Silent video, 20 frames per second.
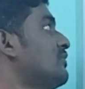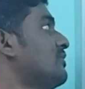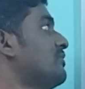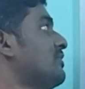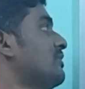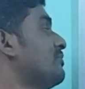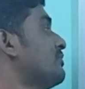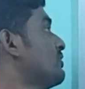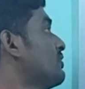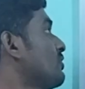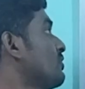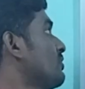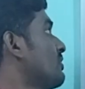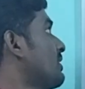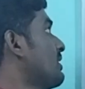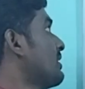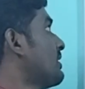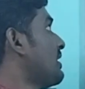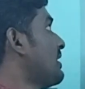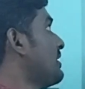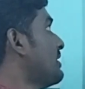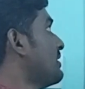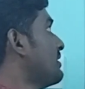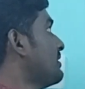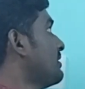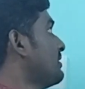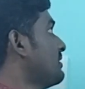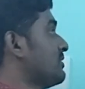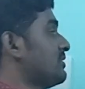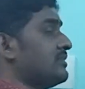food web. So you can write
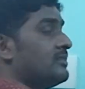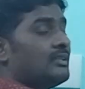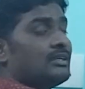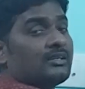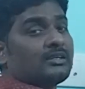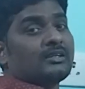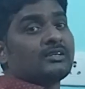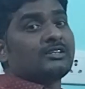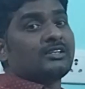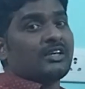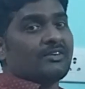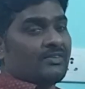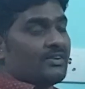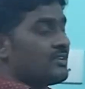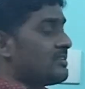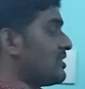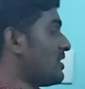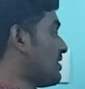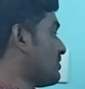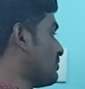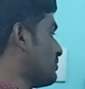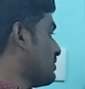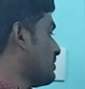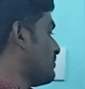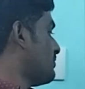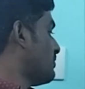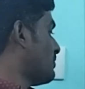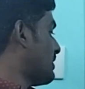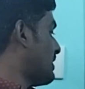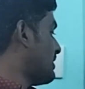that definition also.
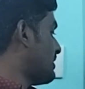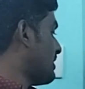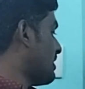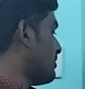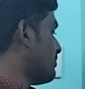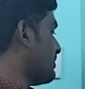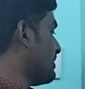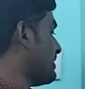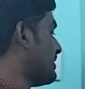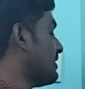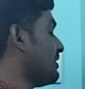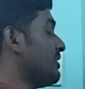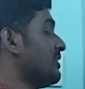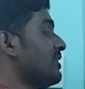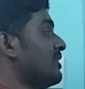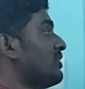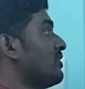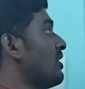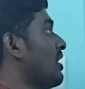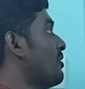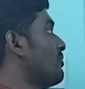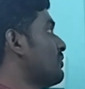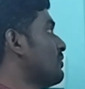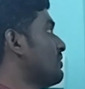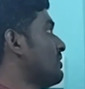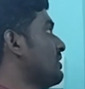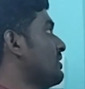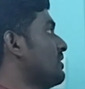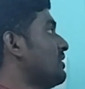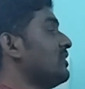If you write completely here up to
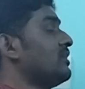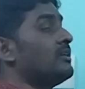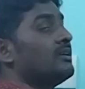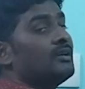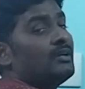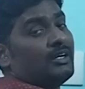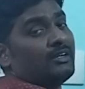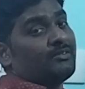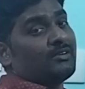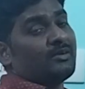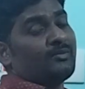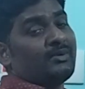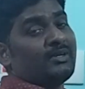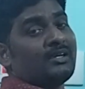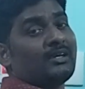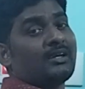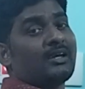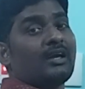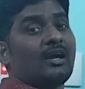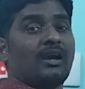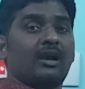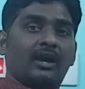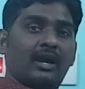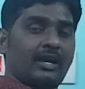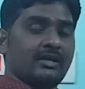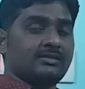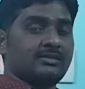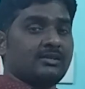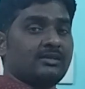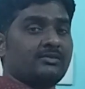here, it will be
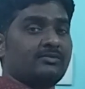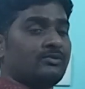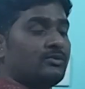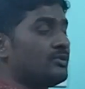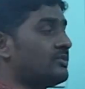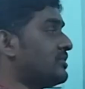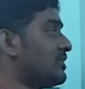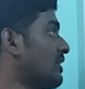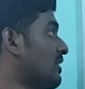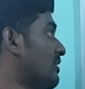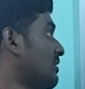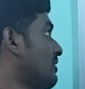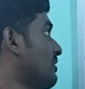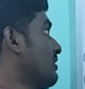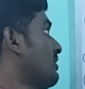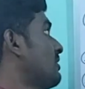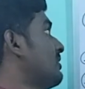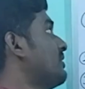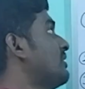as a food chain